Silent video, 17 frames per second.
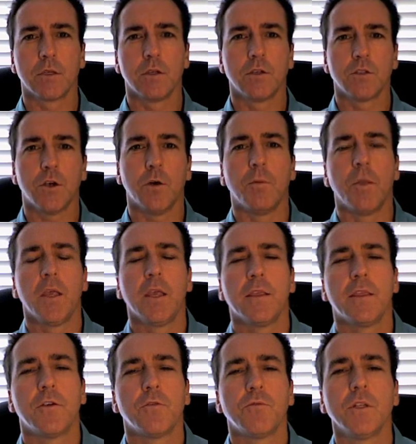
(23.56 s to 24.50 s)
So,
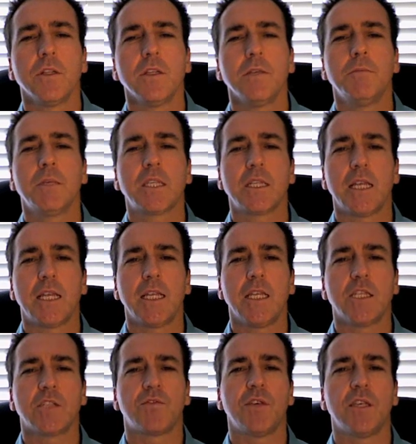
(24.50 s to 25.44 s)
there are really
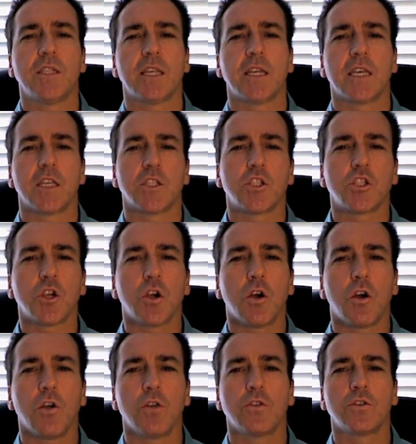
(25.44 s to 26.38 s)
miscellaneous fees that get
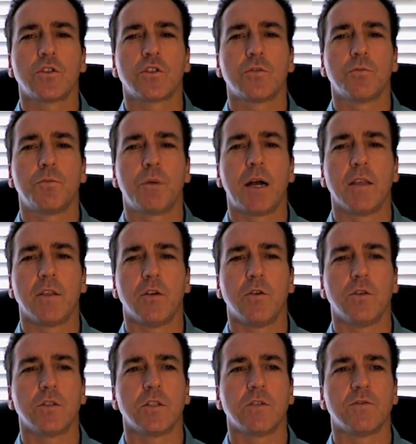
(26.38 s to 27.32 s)
charged by
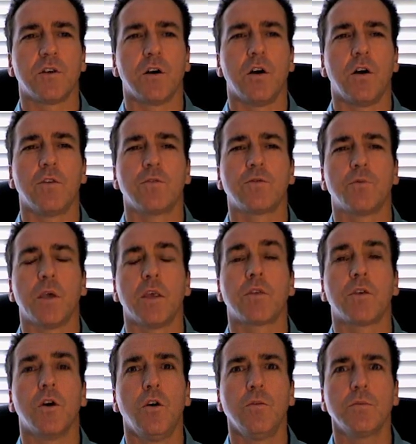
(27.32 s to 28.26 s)
those involved
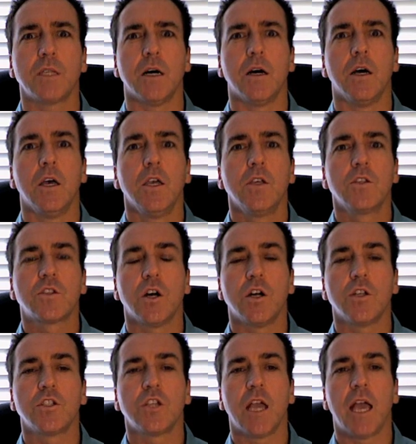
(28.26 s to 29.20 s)
with the home sale,
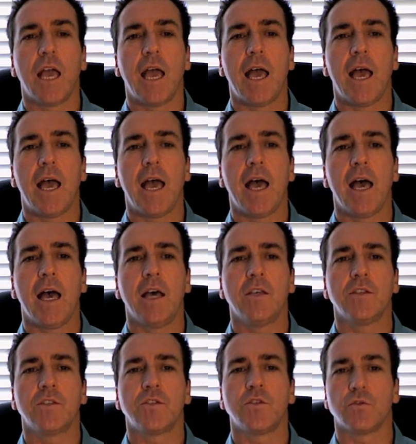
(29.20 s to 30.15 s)
such
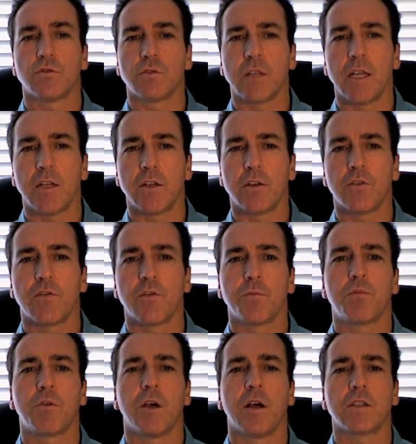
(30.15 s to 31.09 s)
as your lender
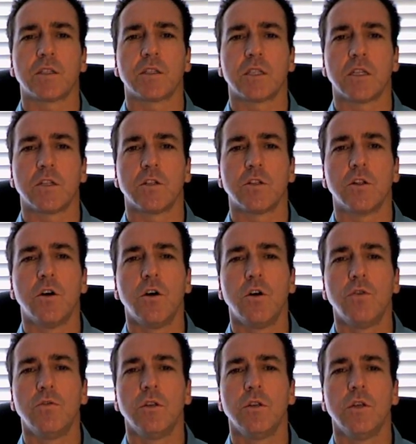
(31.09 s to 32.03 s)
for processing the
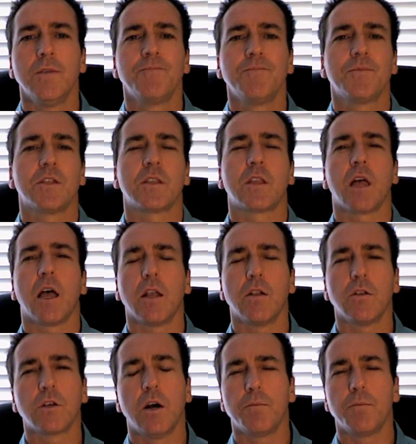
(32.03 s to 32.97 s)
loan, the
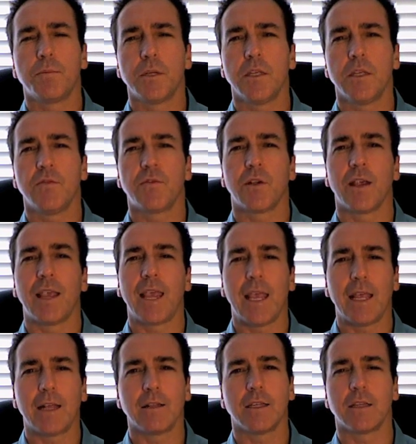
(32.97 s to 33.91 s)
title company for
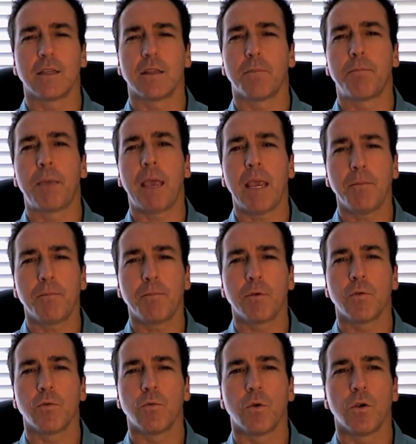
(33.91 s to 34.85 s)
handling the
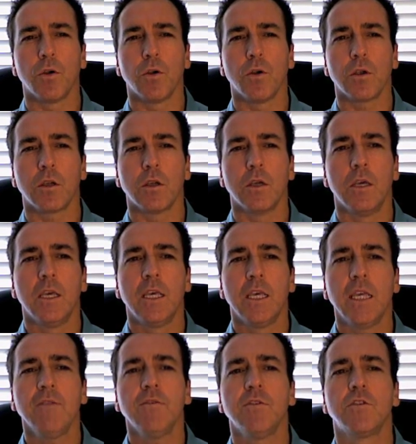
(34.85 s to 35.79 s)
paperwork,
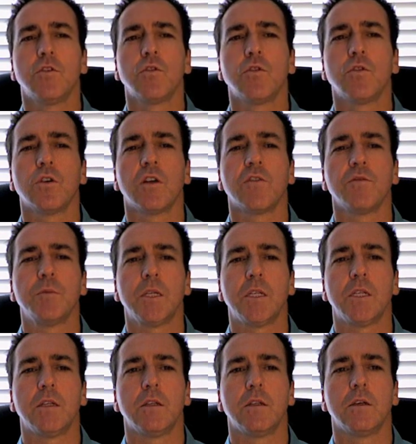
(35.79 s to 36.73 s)
even the local
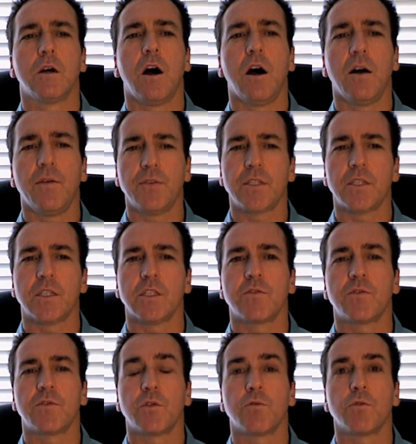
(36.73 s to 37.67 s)
government
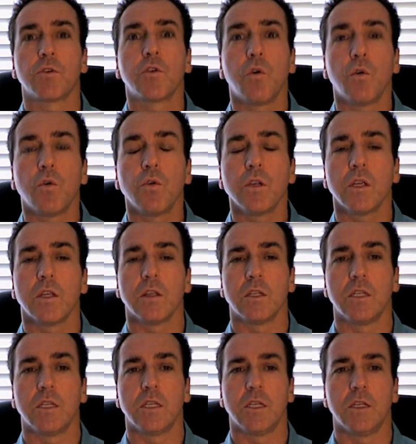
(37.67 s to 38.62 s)
offices for recording
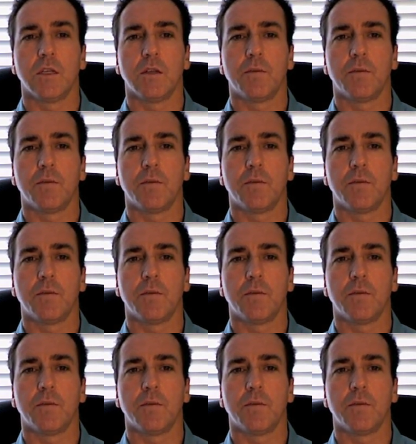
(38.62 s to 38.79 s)
the deed.